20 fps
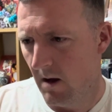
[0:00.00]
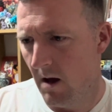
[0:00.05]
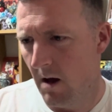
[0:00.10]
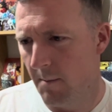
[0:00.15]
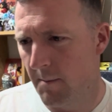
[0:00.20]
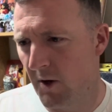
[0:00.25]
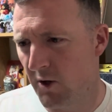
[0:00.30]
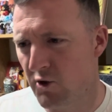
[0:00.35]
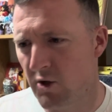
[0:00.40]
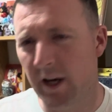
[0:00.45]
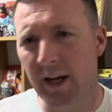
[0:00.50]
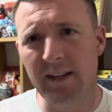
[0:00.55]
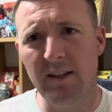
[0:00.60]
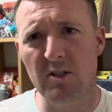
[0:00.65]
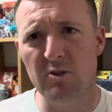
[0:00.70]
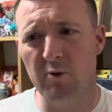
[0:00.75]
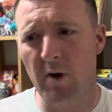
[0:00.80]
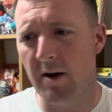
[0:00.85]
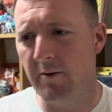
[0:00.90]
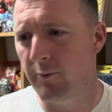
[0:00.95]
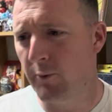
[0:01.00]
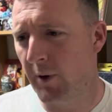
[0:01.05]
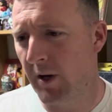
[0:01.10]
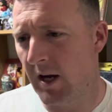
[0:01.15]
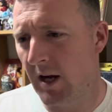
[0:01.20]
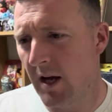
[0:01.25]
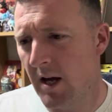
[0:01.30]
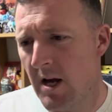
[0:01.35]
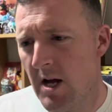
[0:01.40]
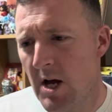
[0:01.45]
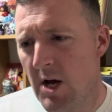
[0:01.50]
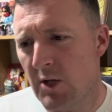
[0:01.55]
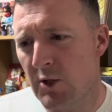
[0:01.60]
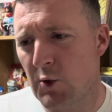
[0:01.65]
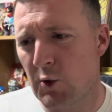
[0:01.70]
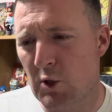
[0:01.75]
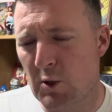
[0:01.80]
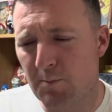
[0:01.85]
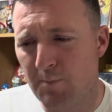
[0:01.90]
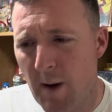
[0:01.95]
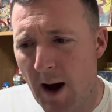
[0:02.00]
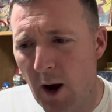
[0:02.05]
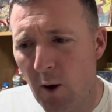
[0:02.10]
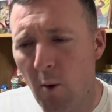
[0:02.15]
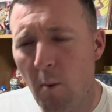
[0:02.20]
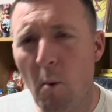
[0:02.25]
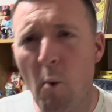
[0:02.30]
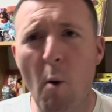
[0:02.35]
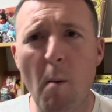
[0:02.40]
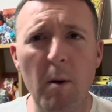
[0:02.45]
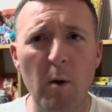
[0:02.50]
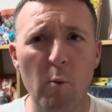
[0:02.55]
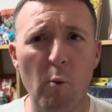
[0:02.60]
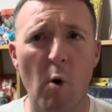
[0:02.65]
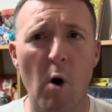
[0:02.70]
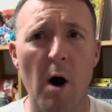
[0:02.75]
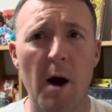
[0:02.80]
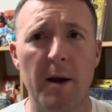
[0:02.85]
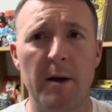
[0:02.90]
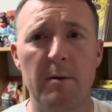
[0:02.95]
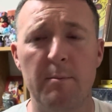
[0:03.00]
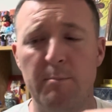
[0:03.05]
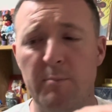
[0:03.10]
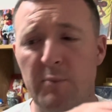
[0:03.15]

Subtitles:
Make sure I get this right for you. So Spider-Woman 1